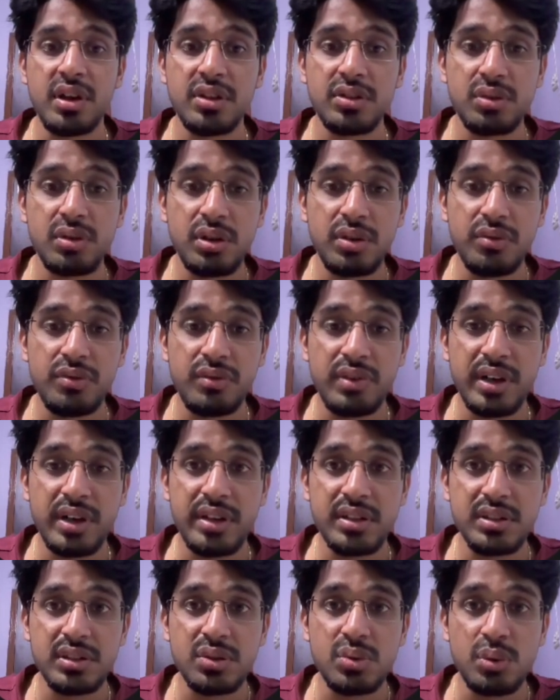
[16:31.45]
So now
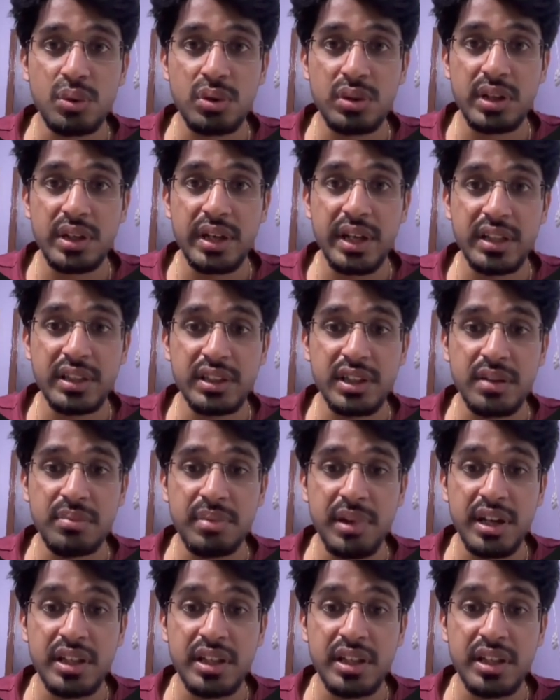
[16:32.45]
let us go to the next step